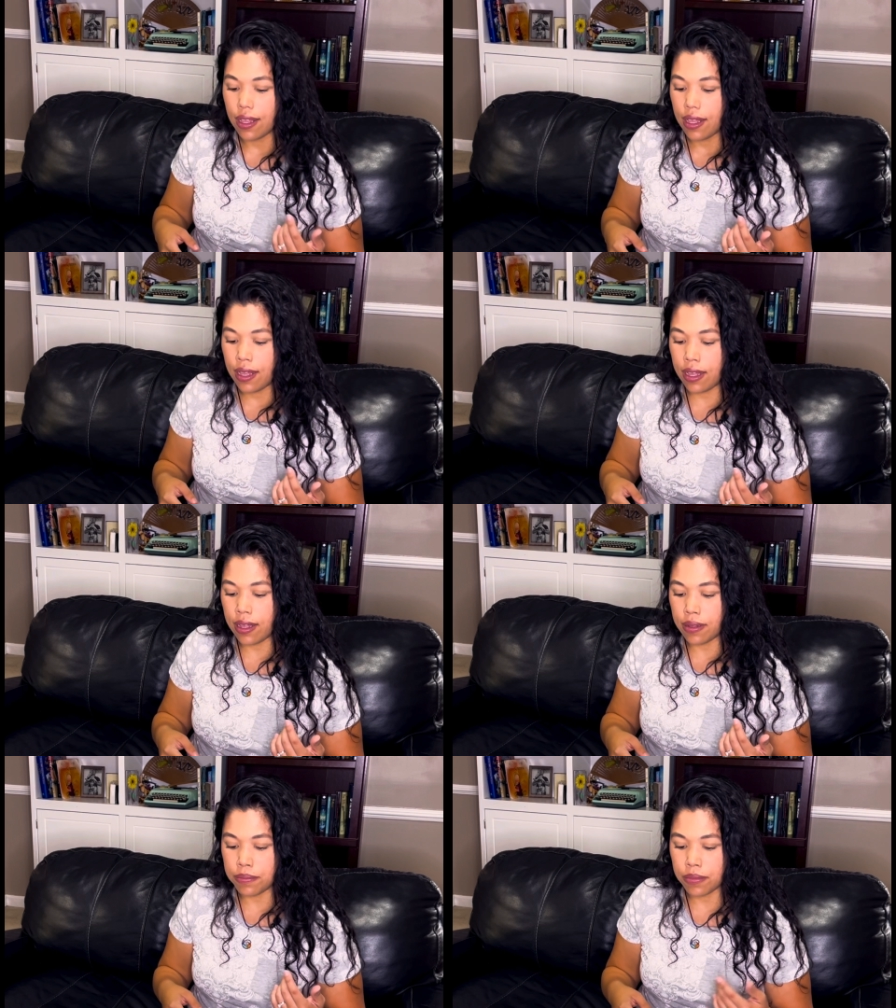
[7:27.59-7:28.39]

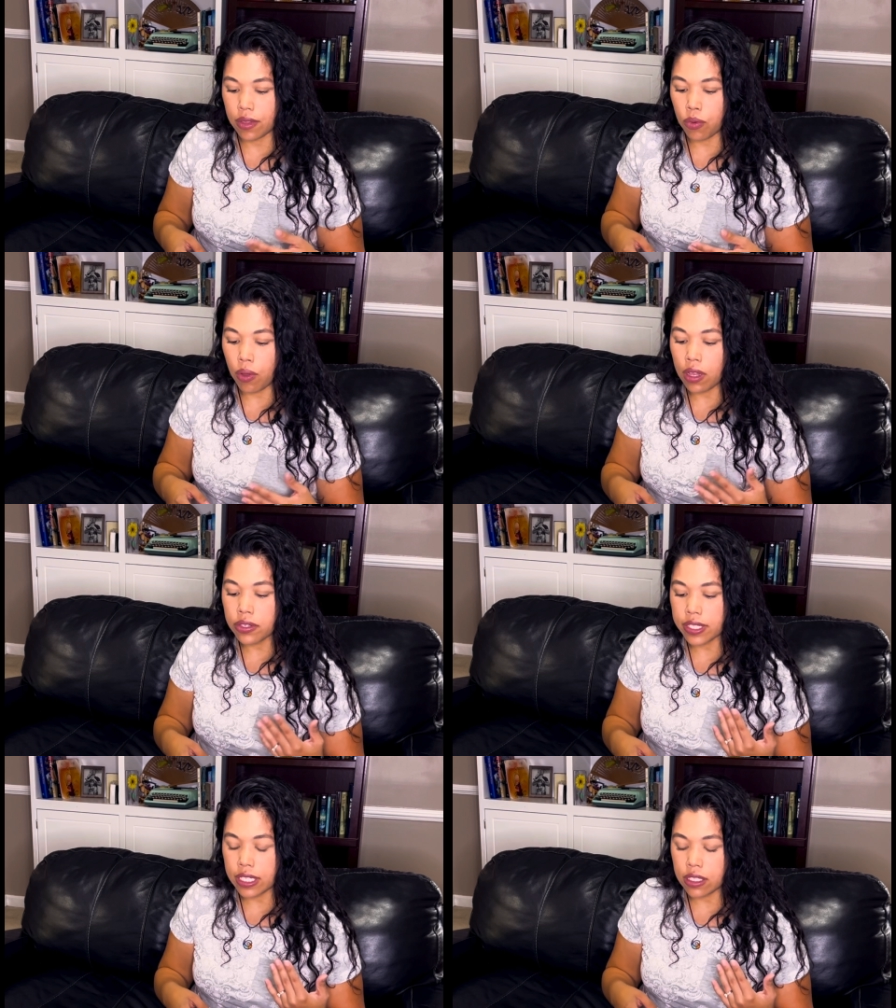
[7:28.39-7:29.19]

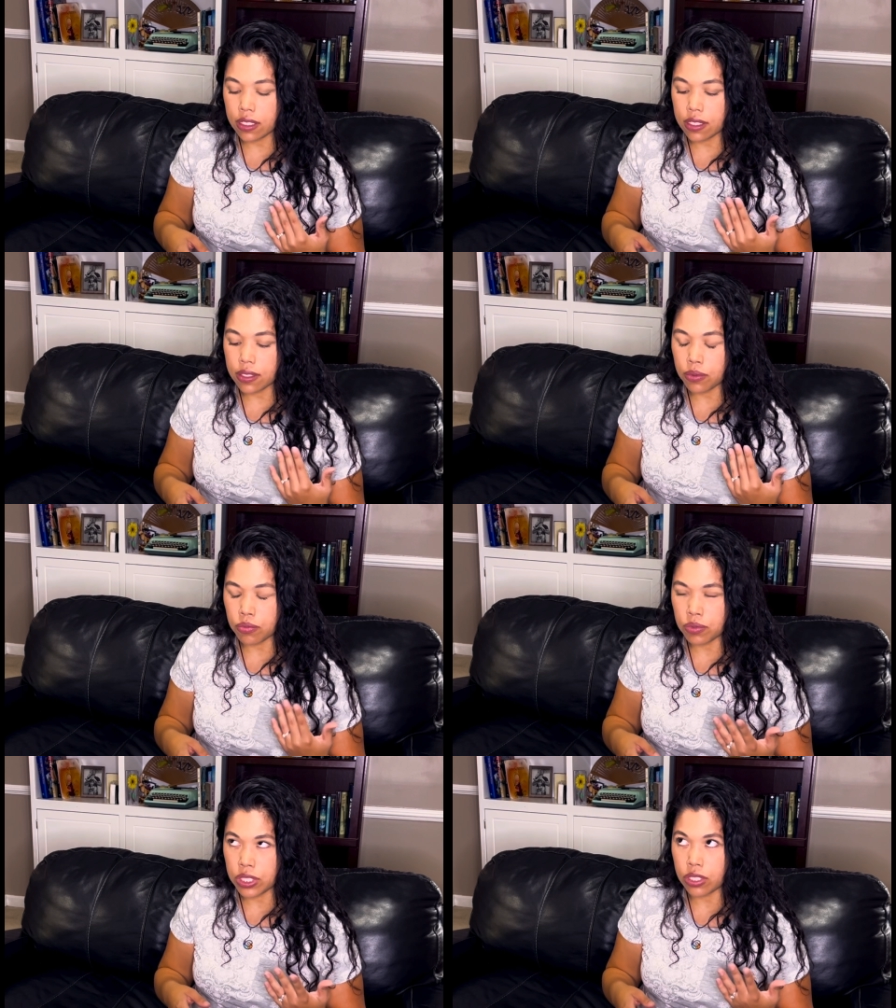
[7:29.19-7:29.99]
Walgreens,
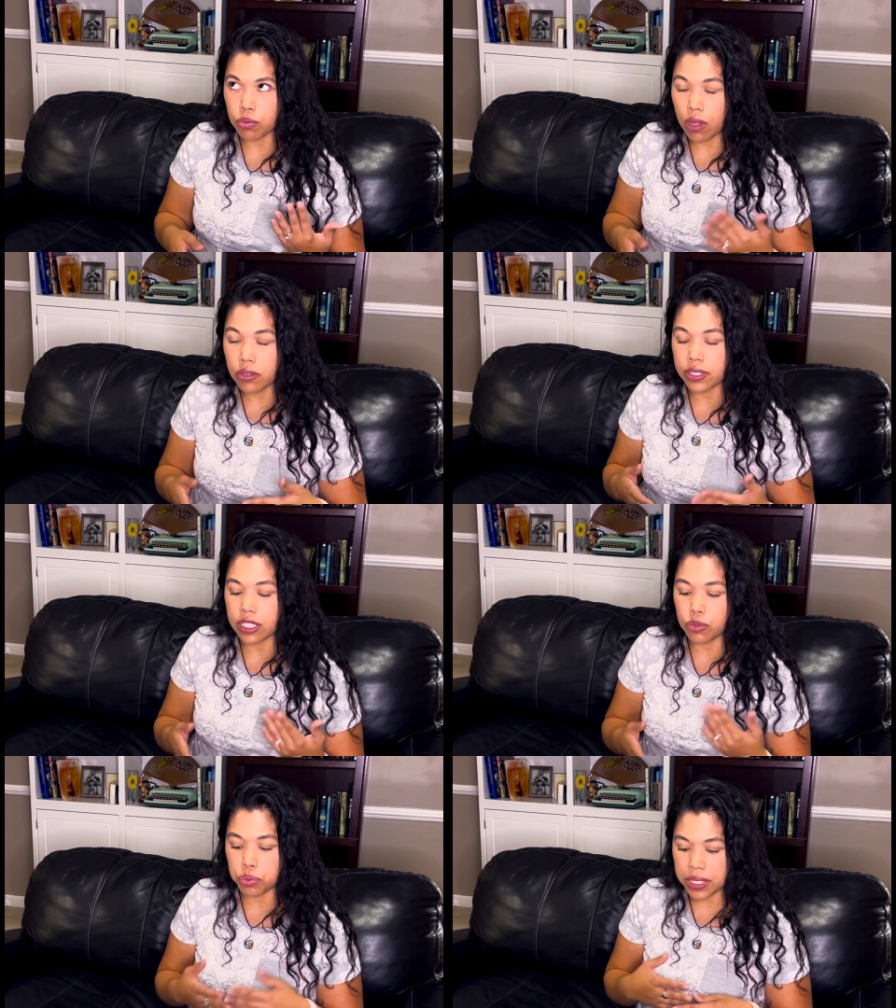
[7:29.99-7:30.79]
which is
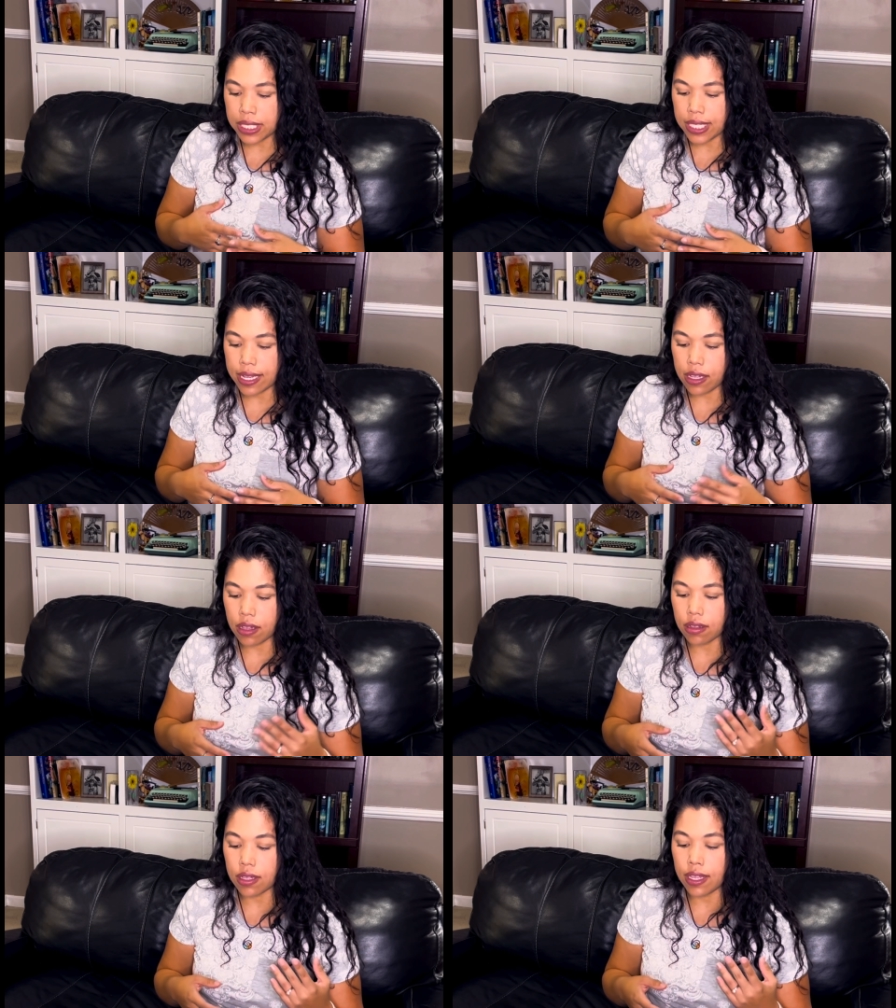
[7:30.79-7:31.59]
Walgreens
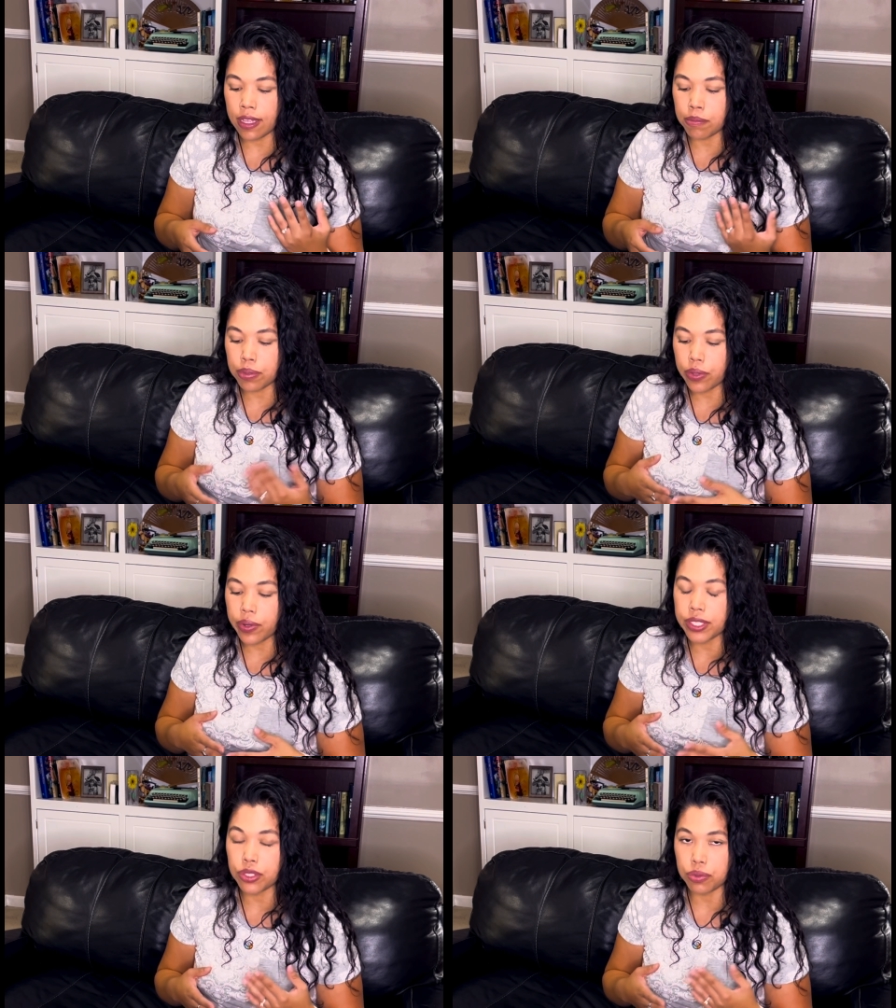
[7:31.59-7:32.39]
Retail
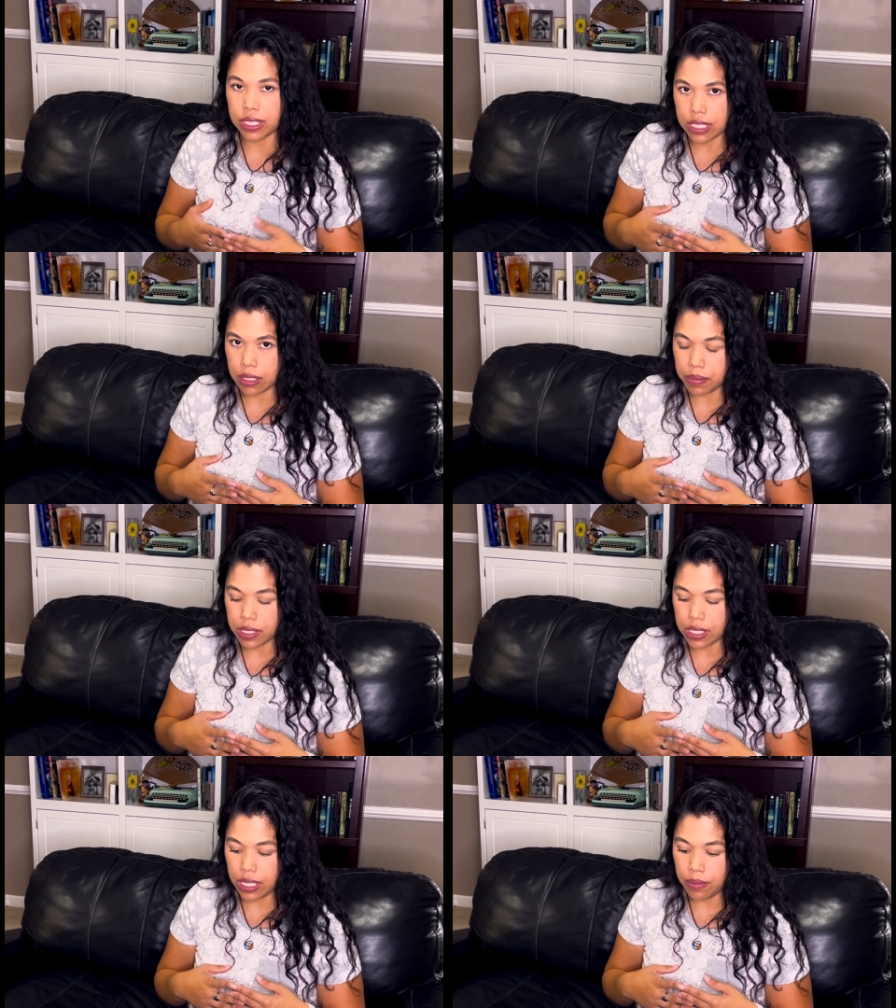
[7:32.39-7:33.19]
Employers with
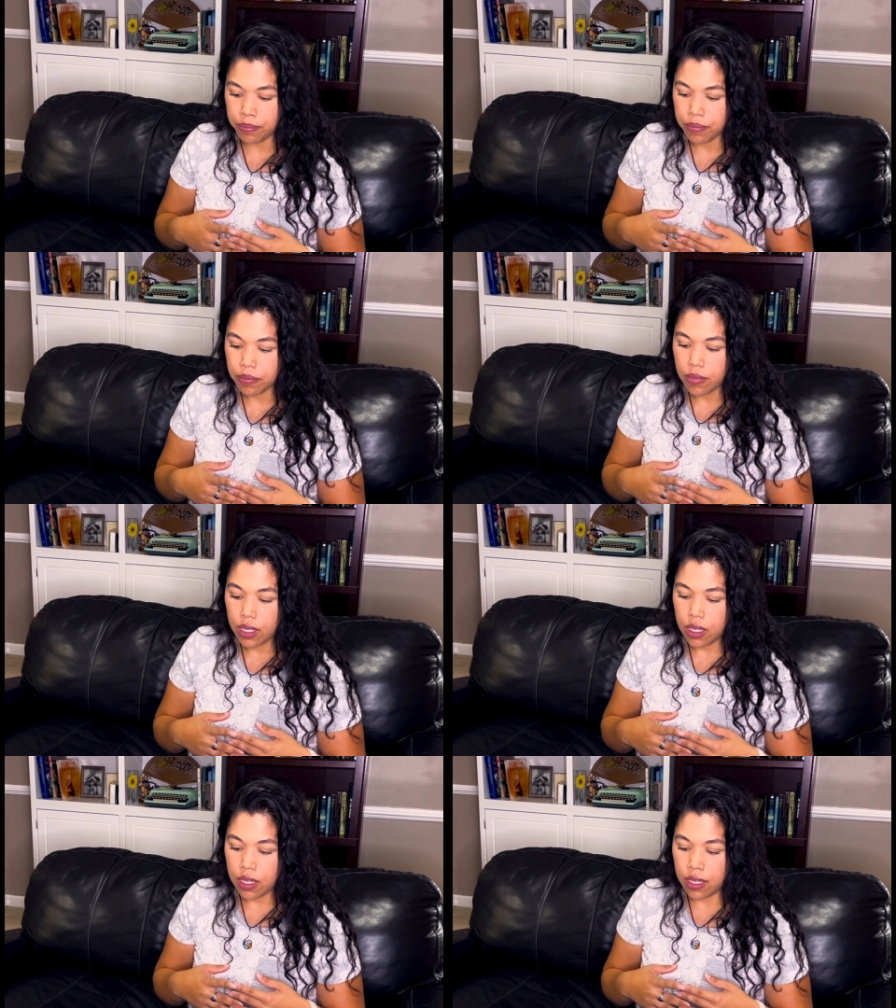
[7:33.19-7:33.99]
Disability,
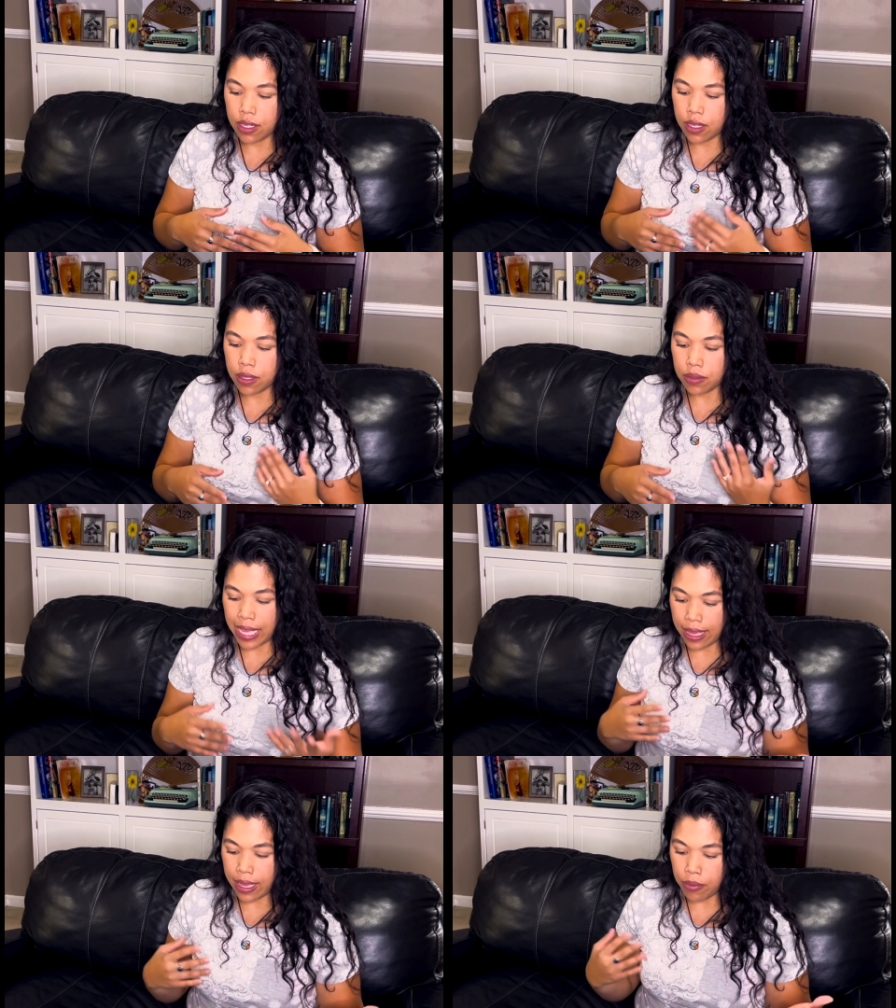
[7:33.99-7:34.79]

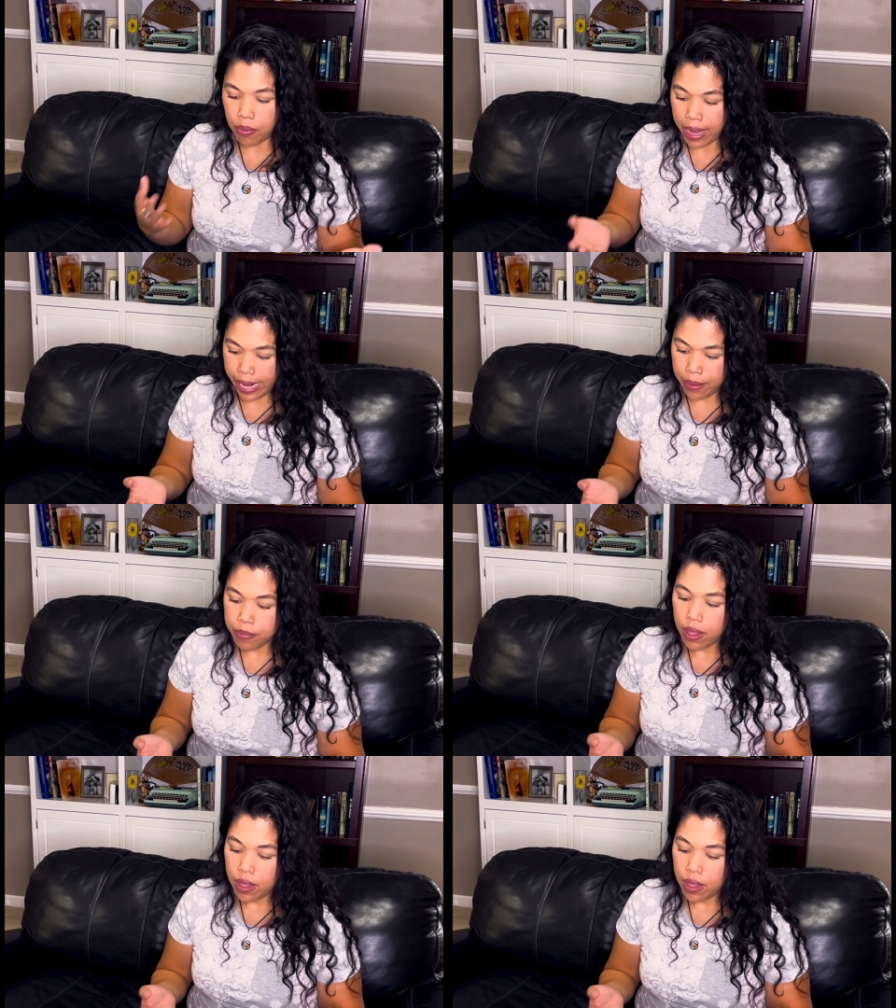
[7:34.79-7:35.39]
aka Ready,